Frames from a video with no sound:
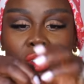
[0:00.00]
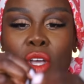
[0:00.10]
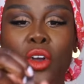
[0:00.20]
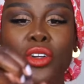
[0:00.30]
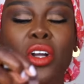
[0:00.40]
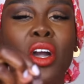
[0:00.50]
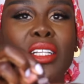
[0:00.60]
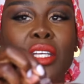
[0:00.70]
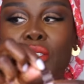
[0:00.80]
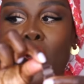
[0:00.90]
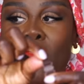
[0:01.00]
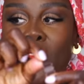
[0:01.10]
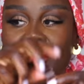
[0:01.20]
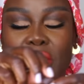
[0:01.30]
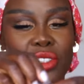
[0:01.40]
You're going to cut it
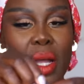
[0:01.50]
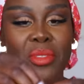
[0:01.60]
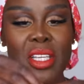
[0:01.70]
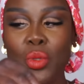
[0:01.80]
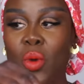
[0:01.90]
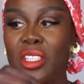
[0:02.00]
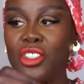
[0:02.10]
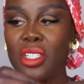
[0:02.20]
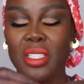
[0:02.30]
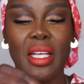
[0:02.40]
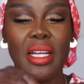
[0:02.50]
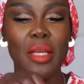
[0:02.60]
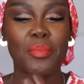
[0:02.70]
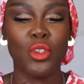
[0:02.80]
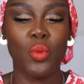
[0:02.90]
off of the strap. This one is just a
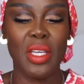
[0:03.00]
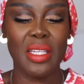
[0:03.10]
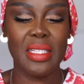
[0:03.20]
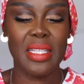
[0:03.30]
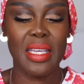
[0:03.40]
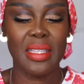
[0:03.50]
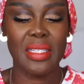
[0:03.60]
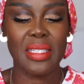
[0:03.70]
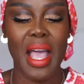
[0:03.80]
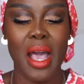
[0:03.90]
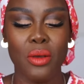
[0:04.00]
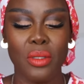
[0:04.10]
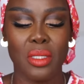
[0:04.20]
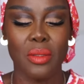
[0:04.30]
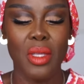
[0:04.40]
clip, so we can take this
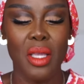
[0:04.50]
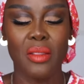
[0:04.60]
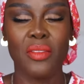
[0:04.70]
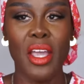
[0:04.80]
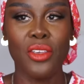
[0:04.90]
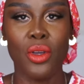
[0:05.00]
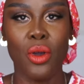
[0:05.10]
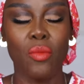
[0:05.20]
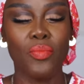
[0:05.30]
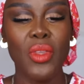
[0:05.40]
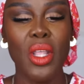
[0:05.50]
out. There you go.